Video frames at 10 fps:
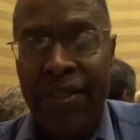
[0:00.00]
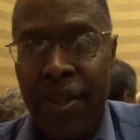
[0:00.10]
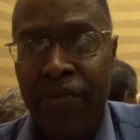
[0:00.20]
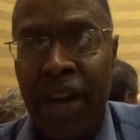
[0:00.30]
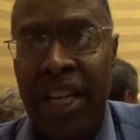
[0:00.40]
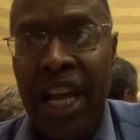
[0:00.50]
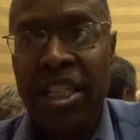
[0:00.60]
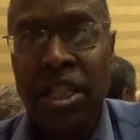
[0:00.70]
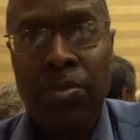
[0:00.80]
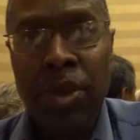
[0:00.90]
and the fight
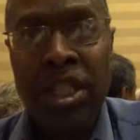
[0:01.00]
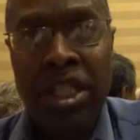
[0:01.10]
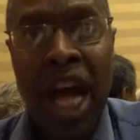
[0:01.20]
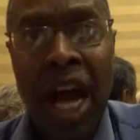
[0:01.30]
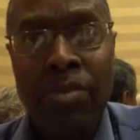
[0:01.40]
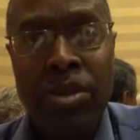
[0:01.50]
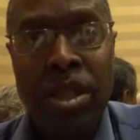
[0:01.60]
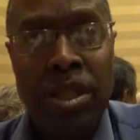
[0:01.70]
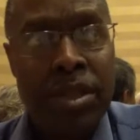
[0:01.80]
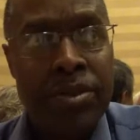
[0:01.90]
has to be
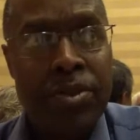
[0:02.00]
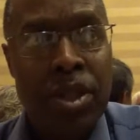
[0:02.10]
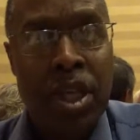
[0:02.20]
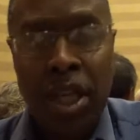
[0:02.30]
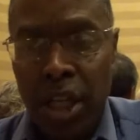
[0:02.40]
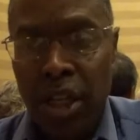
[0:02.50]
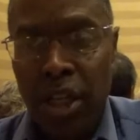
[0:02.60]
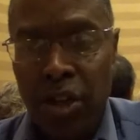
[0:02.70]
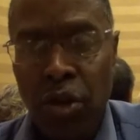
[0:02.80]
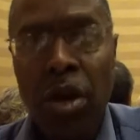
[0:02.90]
stopped.
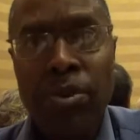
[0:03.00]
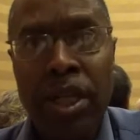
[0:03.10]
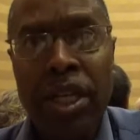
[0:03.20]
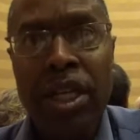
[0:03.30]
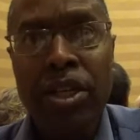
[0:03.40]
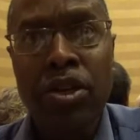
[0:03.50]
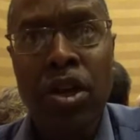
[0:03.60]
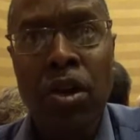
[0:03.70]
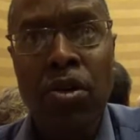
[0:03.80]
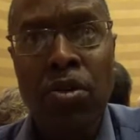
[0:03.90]
Normally, you
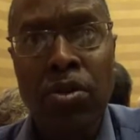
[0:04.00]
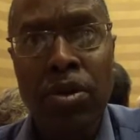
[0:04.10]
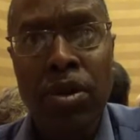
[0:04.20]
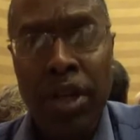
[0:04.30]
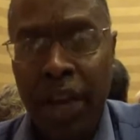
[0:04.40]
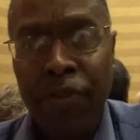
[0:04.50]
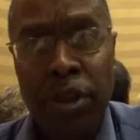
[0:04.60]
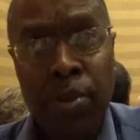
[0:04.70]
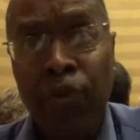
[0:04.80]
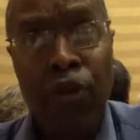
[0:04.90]
go, if
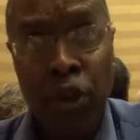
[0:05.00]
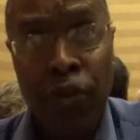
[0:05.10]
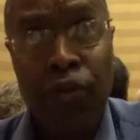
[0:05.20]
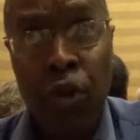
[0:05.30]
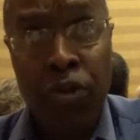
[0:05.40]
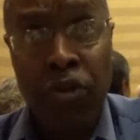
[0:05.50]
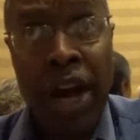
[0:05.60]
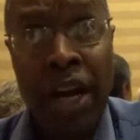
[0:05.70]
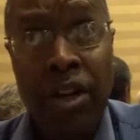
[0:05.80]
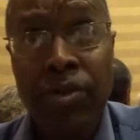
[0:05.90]
it's before the fourth
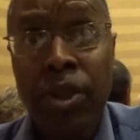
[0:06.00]
round,